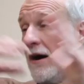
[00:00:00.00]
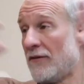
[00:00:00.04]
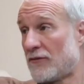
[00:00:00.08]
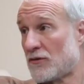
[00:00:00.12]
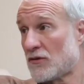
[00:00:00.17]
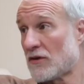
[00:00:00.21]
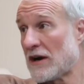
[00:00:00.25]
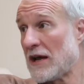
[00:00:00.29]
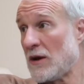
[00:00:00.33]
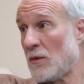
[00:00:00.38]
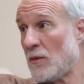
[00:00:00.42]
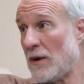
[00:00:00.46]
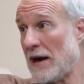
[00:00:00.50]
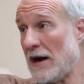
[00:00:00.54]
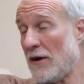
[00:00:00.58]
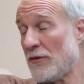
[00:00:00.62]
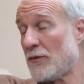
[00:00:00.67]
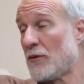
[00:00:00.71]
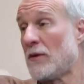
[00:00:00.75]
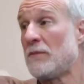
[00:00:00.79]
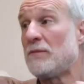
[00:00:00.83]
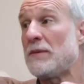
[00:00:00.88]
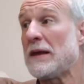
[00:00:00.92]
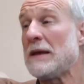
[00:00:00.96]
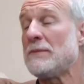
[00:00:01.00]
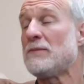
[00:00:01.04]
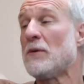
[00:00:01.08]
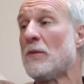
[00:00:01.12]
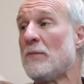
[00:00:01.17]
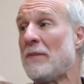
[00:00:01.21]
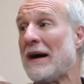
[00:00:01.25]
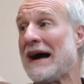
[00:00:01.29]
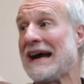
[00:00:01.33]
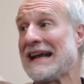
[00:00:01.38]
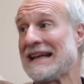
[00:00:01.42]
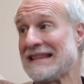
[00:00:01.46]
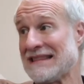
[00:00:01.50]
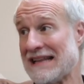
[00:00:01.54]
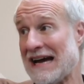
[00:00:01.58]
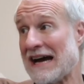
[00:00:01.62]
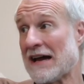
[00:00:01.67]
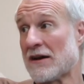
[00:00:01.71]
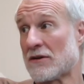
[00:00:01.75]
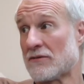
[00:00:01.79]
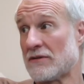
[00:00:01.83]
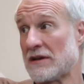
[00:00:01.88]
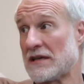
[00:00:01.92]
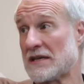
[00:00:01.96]
of great wealth. When people buy a
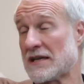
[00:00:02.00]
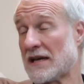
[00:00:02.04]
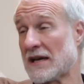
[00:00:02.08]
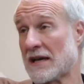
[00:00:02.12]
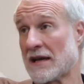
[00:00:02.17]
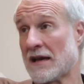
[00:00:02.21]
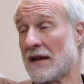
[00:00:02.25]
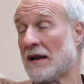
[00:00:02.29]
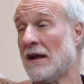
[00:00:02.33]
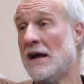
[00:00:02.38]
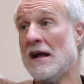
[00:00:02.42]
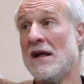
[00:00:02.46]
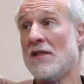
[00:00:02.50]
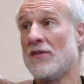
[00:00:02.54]
lottery ticket,